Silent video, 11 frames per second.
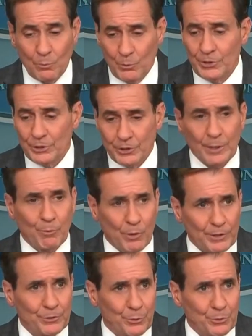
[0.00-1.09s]
We just keep
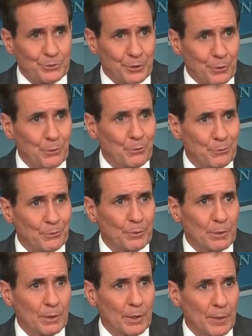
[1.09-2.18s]
working towards the goal.
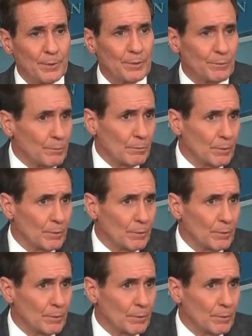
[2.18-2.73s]
I mean,